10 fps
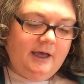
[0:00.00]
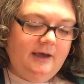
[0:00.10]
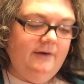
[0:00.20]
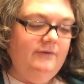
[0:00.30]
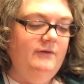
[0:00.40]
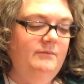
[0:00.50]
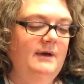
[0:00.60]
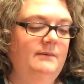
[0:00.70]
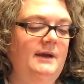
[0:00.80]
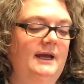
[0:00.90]
of
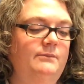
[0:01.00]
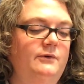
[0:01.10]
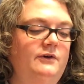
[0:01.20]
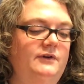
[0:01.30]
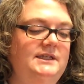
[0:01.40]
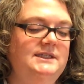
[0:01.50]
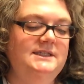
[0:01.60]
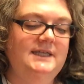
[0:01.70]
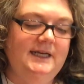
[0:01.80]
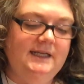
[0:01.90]
my paper that's
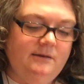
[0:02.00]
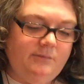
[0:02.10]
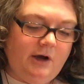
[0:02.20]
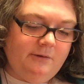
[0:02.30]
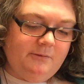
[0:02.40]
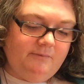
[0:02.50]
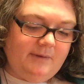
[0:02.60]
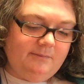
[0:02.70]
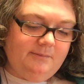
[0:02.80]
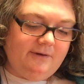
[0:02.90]
sitting in the bottom of
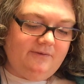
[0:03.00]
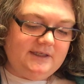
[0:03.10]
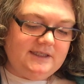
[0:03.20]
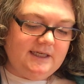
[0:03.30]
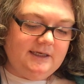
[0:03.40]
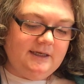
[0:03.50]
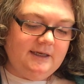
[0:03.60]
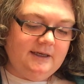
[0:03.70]
my muffin tin.